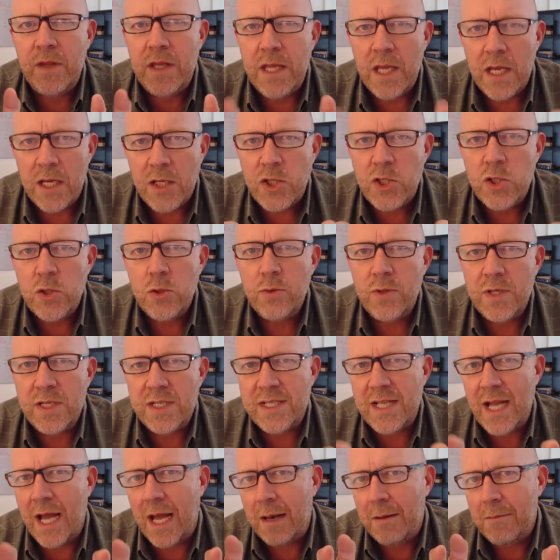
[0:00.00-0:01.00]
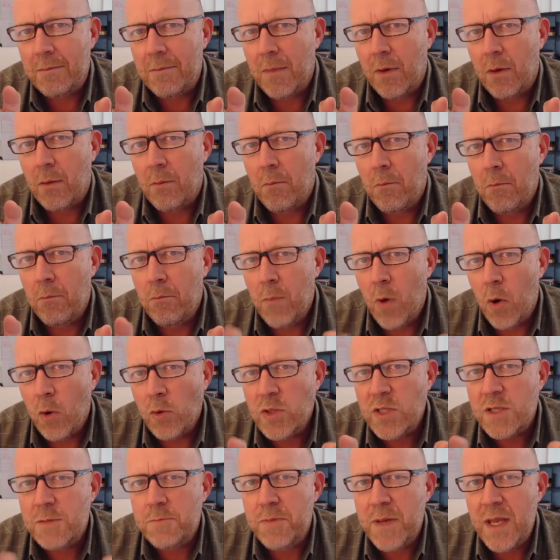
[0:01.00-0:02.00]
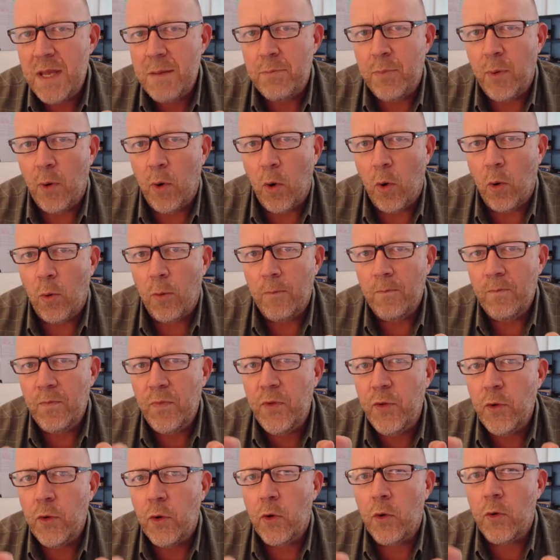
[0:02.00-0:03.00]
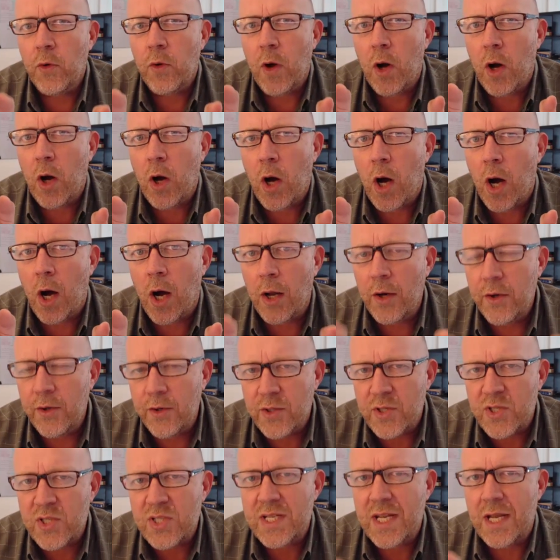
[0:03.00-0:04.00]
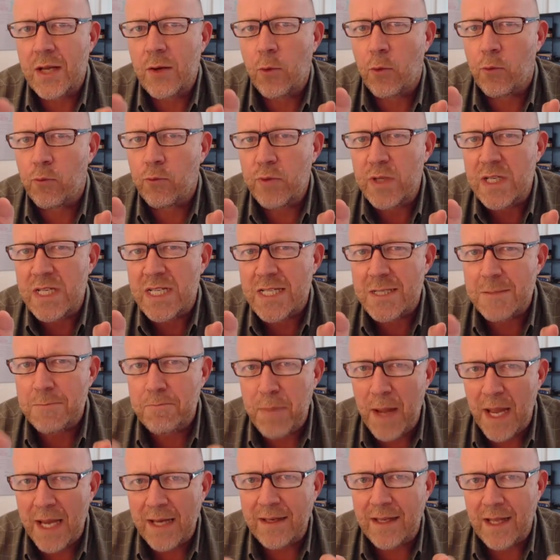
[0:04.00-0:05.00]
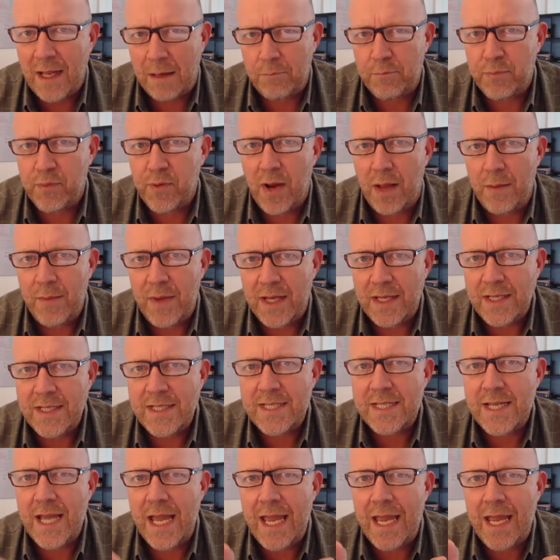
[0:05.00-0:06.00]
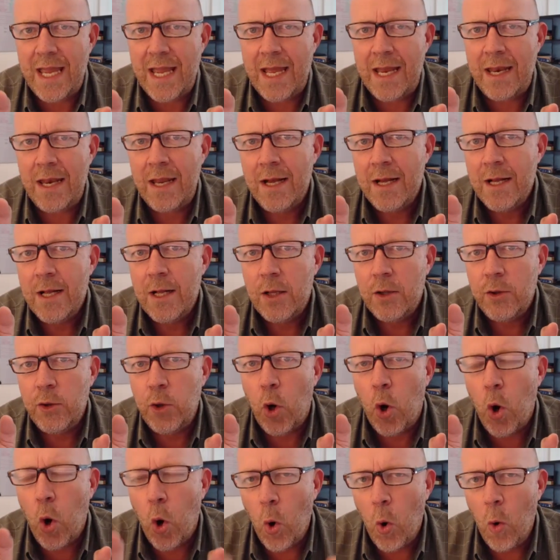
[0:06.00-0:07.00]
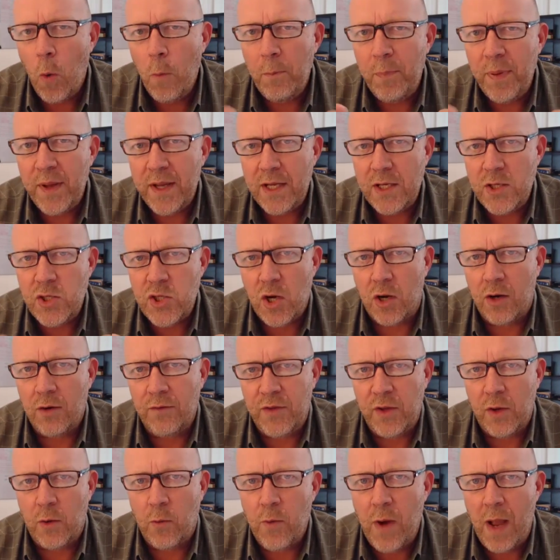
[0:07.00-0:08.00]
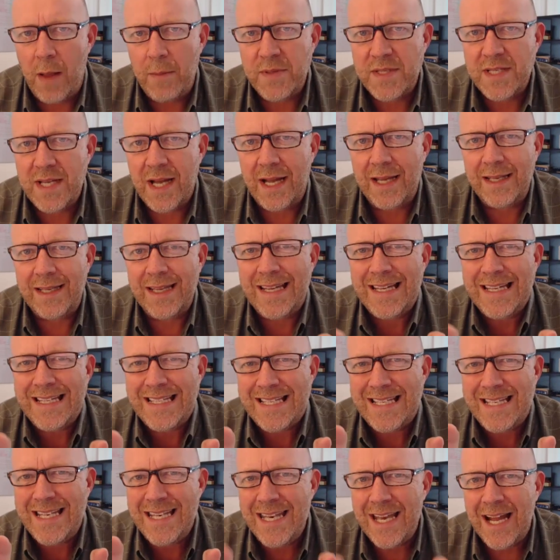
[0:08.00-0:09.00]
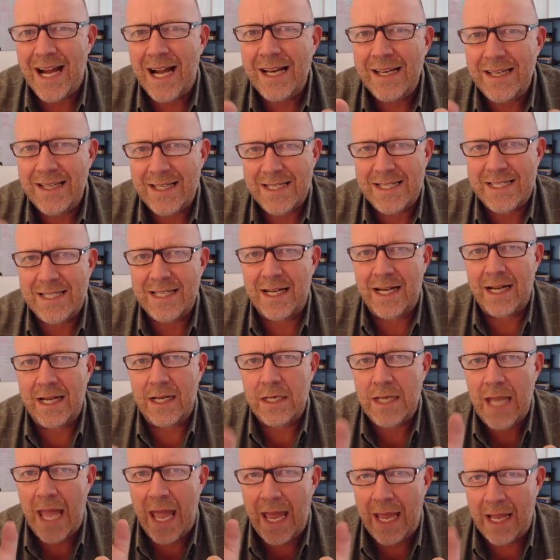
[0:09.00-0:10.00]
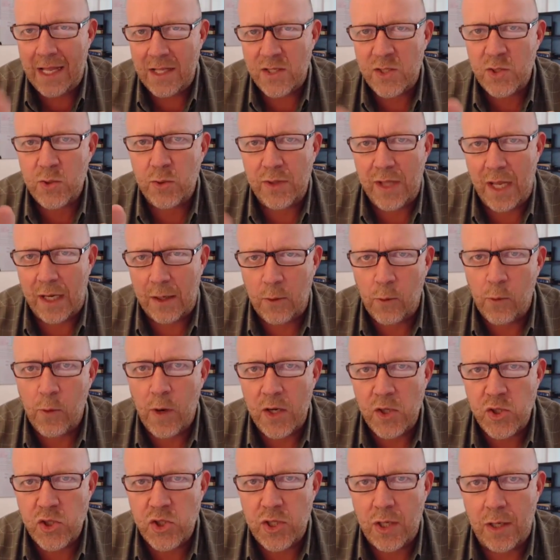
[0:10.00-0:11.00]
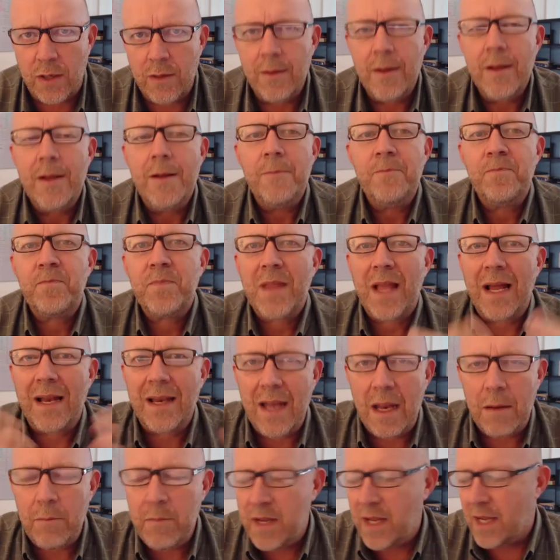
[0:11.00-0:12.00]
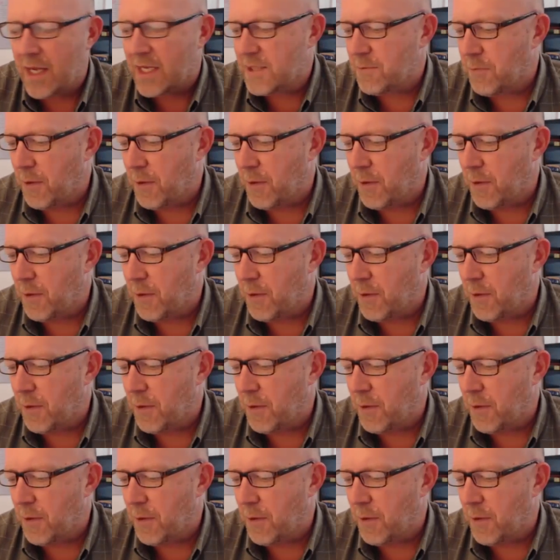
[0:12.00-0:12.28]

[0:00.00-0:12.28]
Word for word: The issue is that most people don't understand or respect that premise, and the homepage of their website is not designed to answer that question. Let me